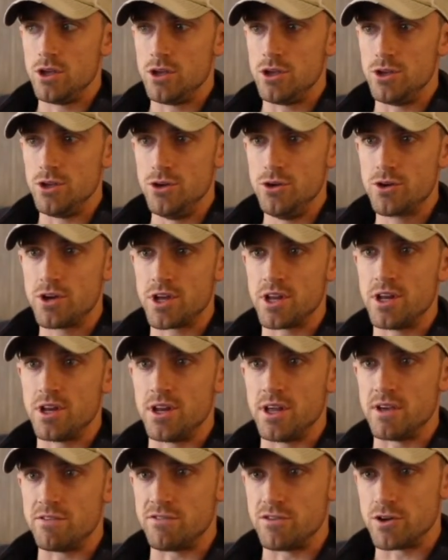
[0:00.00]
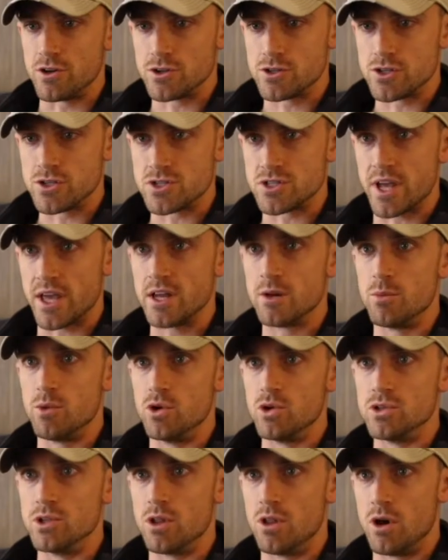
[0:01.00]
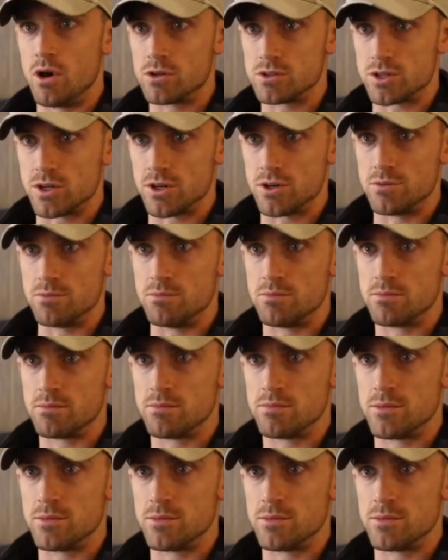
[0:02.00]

if you're sustainable in the long term,